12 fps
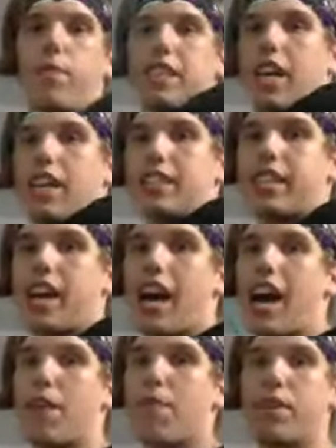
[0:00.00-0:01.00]
that's on
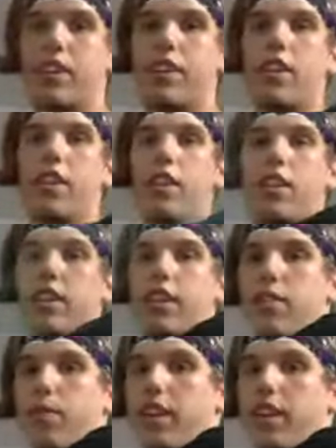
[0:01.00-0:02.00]
top,
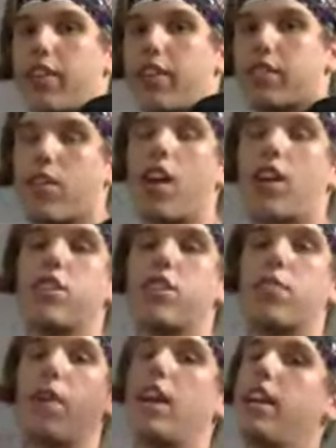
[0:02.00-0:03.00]
when it goes across
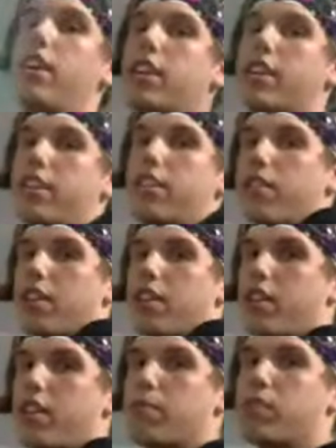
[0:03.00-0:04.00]
your body, you're going to do the
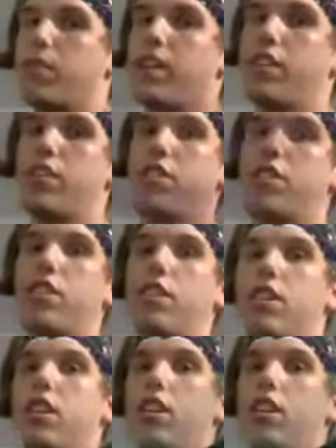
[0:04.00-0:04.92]
thumb switch.